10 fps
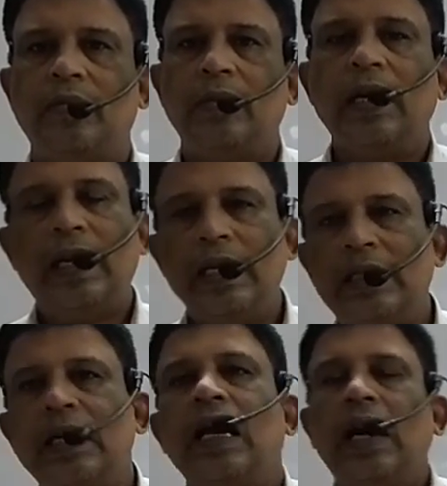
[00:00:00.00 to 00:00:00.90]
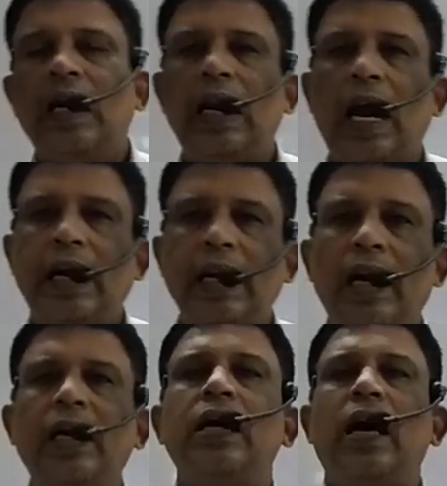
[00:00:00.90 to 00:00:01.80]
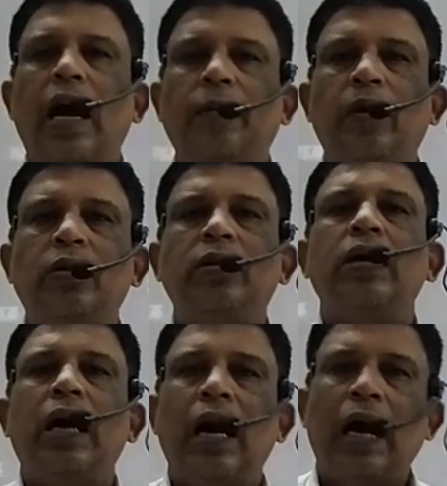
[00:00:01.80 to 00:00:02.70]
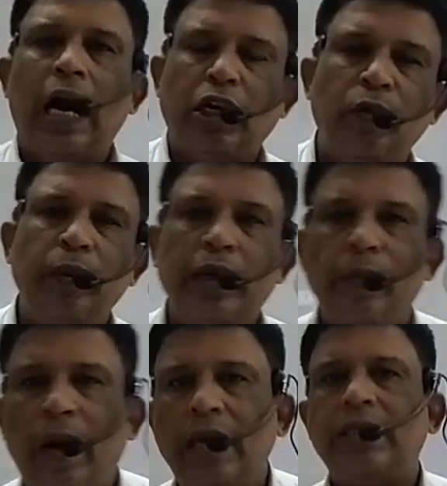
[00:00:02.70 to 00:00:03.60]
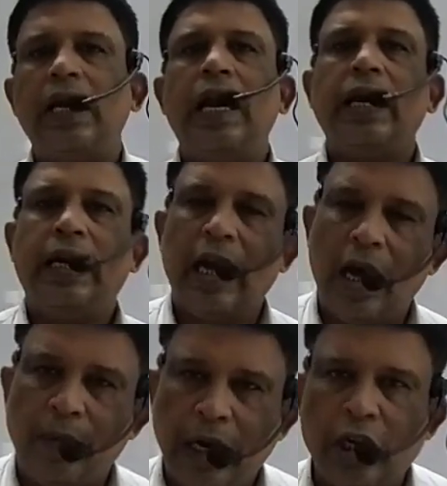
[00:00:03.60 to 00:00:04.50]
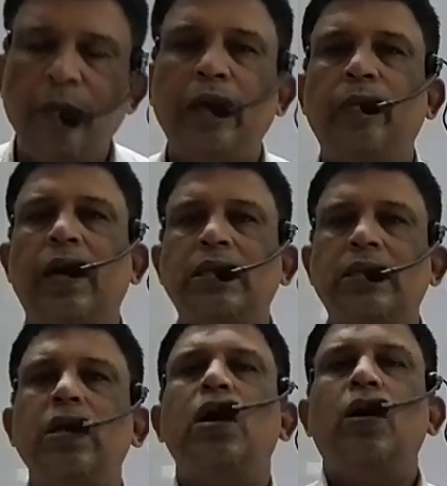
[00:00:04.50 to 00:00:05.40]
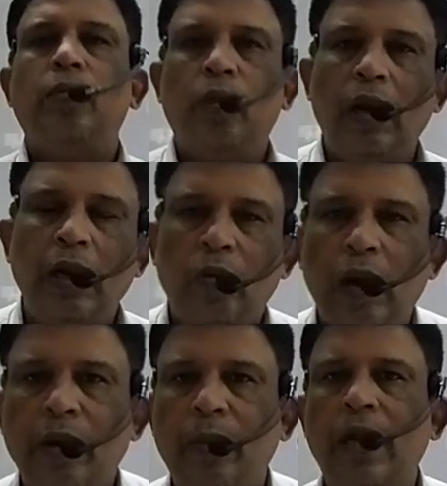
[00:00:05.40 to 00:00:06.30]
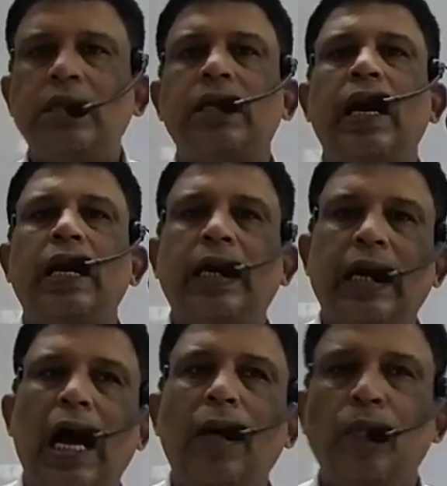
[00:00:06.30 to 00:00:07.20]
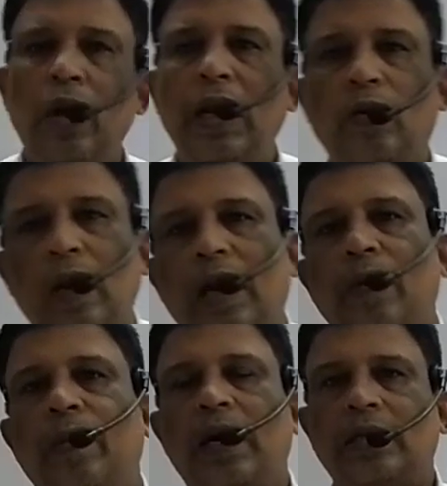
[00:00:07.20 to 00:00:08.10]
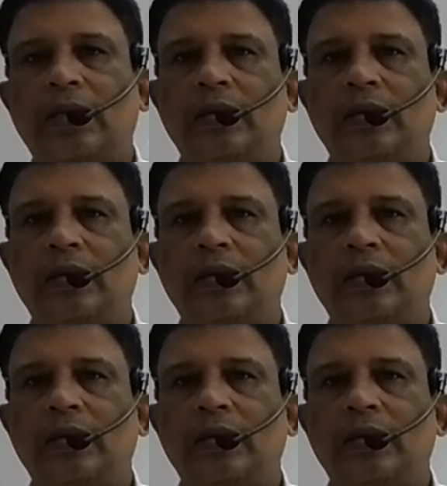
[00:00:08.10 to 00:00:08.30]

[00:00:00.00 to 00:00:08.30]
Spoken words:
It is little idea about atomic mass and gram atomic mass, molecular mass and gram molecular mass.